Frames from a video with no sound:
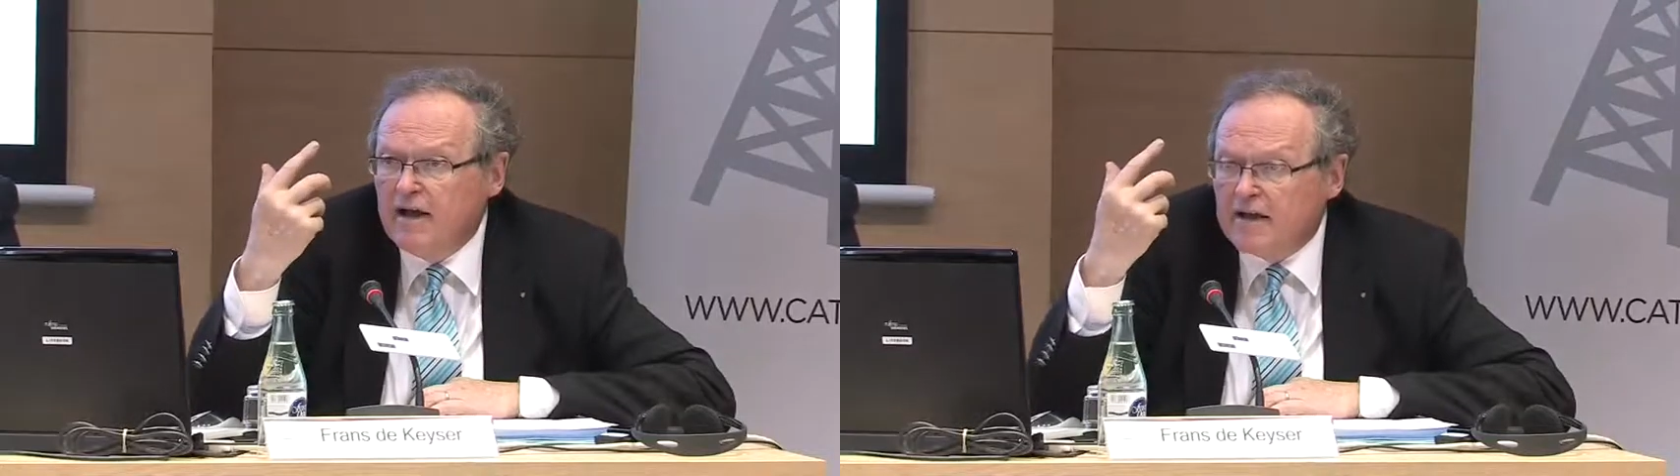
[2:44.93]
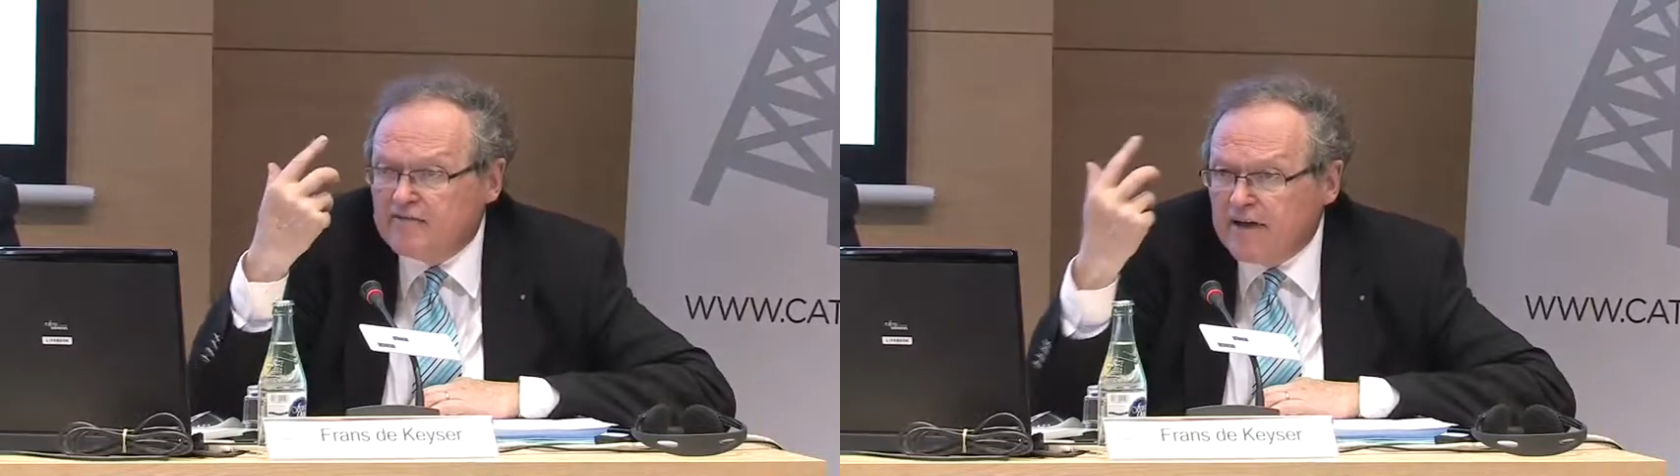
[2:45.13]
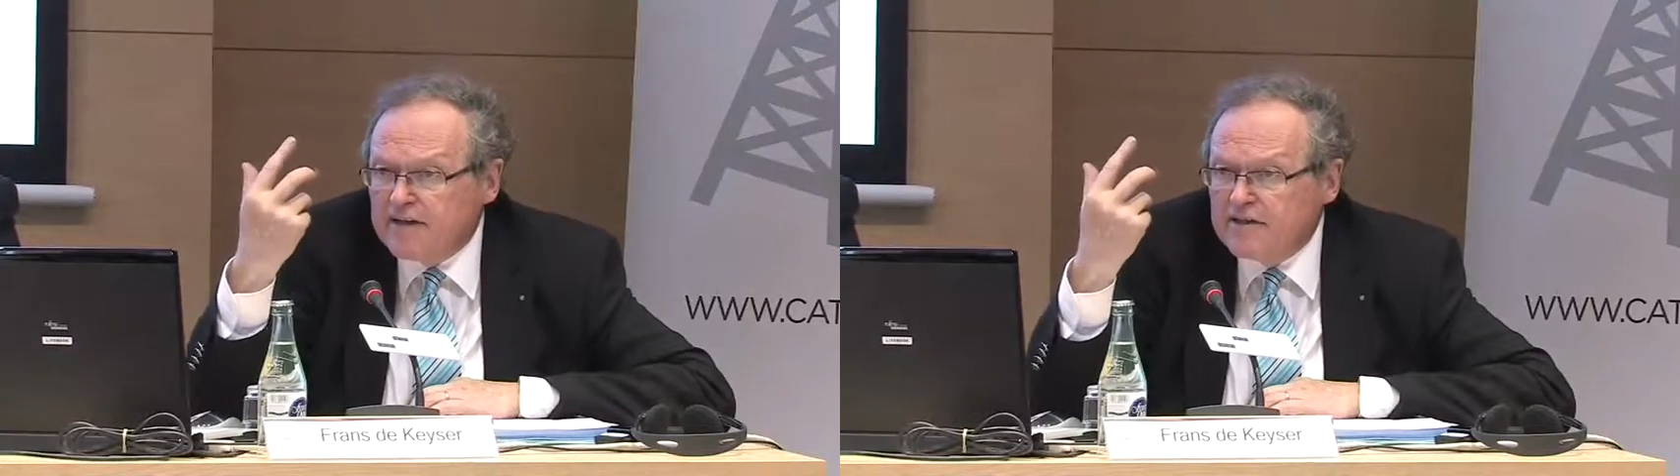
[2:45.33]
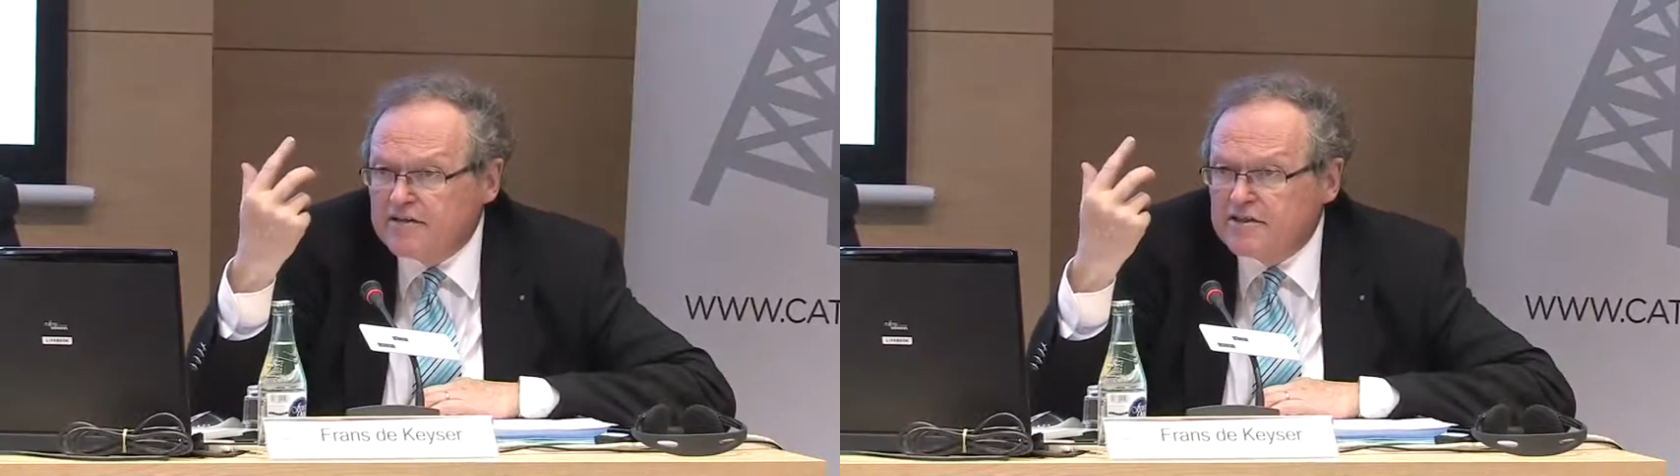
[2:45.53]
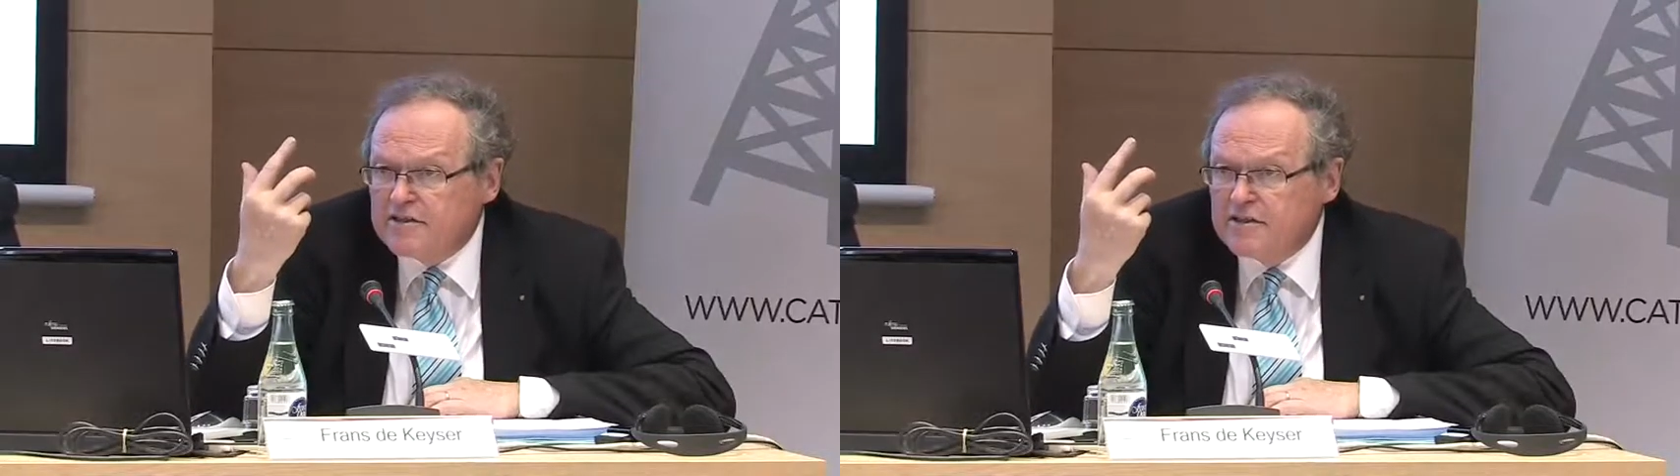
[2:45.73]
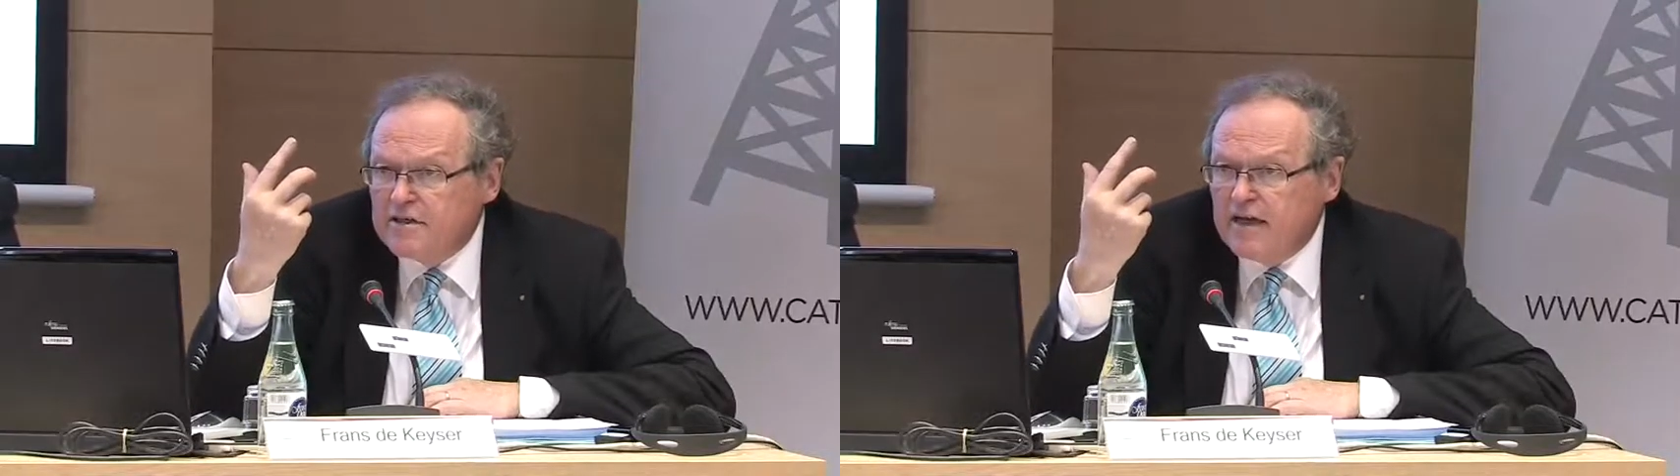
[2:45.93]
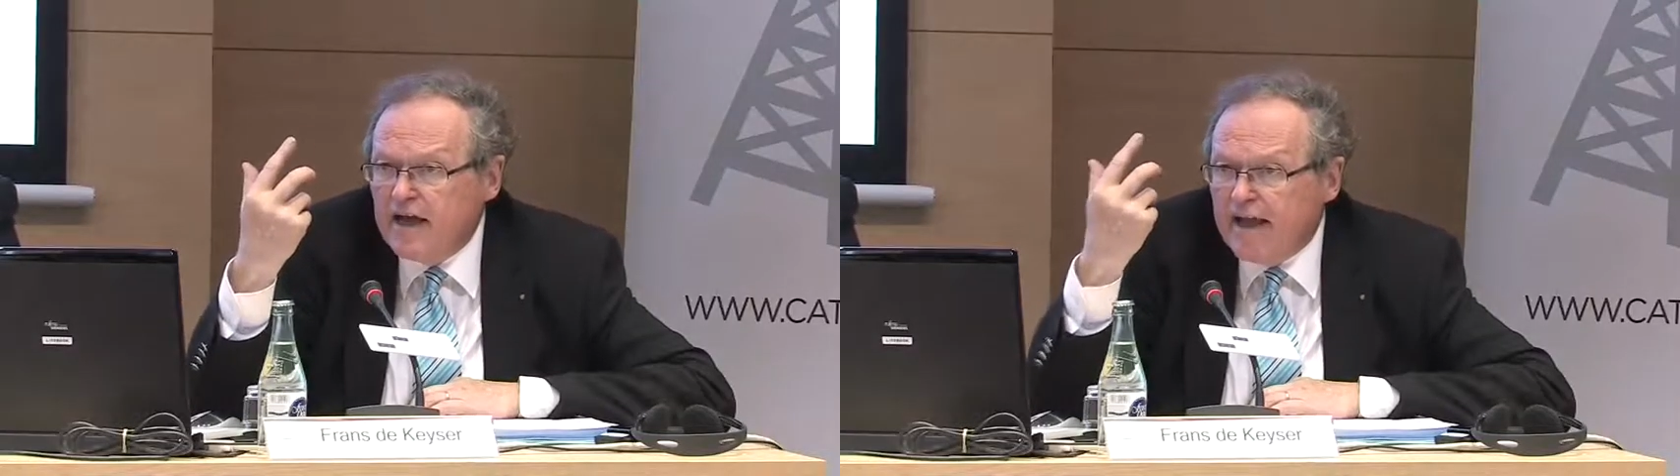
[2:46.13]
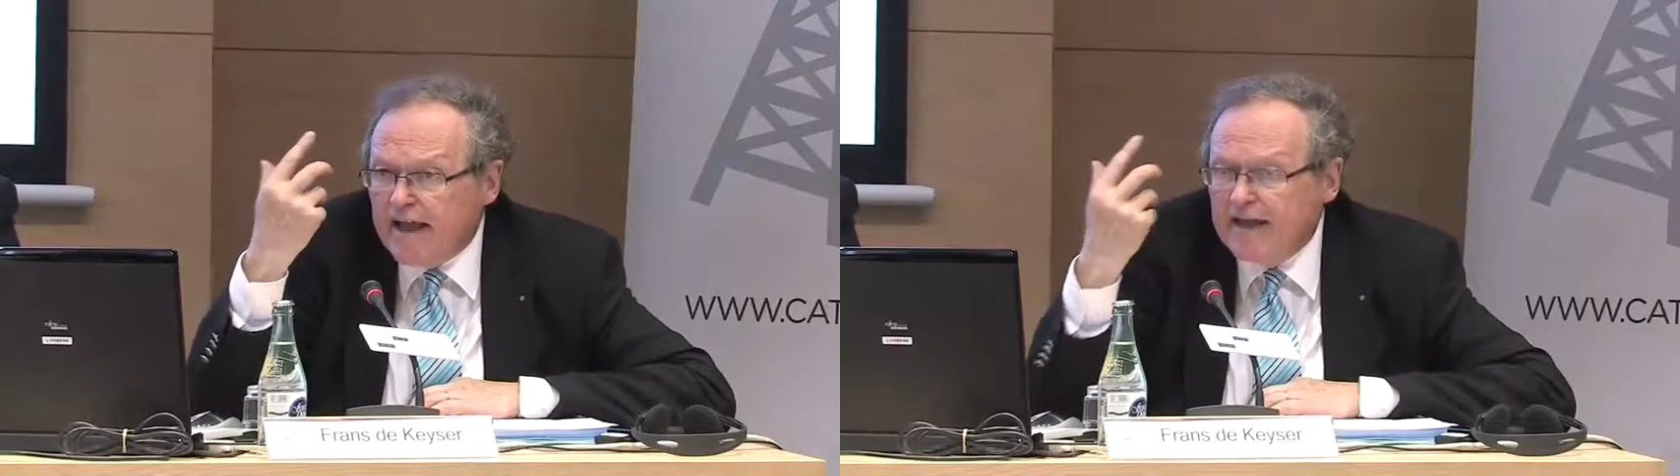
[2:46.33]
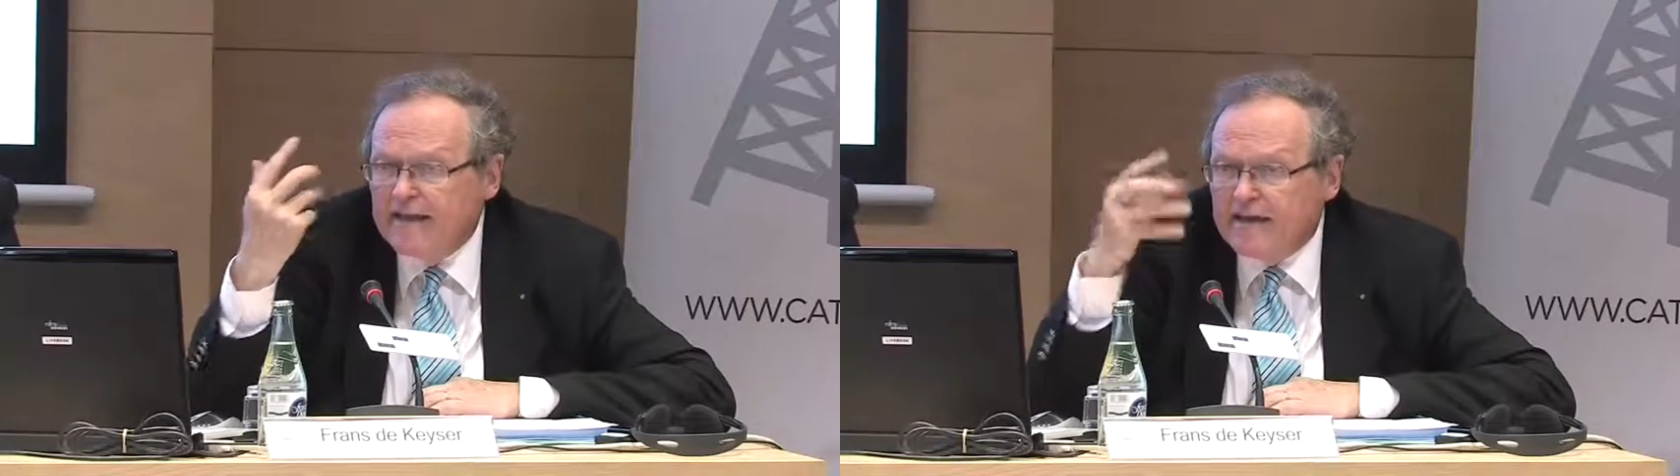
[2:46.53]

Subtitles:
advantage in